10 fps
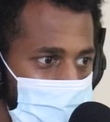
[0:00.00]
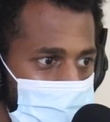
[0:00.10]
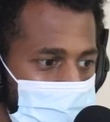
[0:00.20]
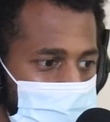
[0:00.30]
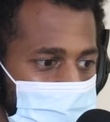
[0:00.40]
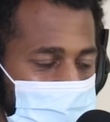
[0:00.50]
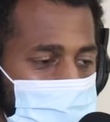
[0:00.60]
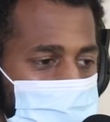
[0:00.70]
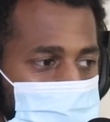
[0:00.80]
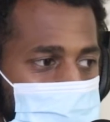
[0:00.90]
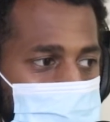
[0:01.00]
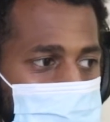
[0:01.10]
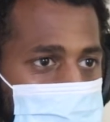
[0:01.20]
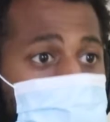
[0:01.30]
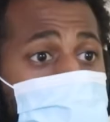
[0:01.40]
Enough is enough.
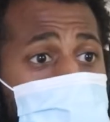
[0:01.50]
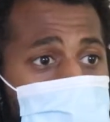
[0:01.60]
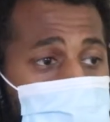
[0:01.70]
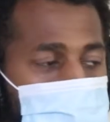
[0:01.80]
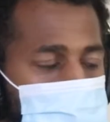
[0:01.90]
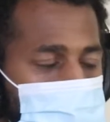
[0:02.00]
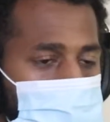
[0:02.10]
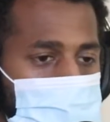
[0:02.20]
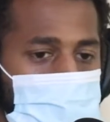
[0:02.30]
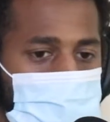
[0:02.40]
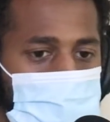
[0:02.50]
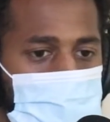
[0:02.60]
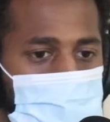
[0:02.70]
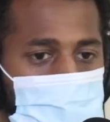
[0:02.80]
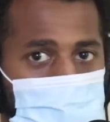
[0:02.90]
And somebody had a great example
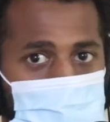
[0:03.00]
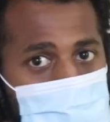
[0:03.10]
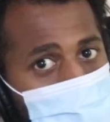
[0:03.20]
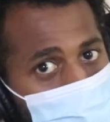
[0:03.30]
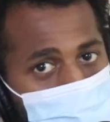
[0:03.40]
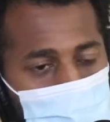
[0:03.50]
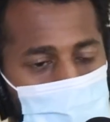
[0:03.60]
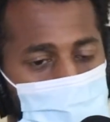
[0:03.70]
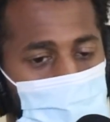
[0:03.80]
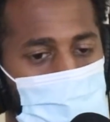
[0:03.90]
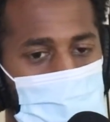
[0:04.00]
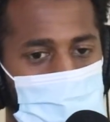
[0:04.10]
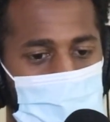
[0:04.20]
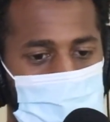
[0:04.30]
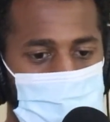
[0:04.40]
yesterday, Uncle Mo, bringing it
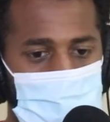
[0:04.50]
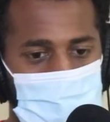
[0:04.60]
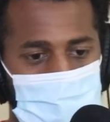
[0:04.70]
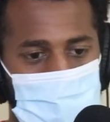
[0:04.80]
back to business.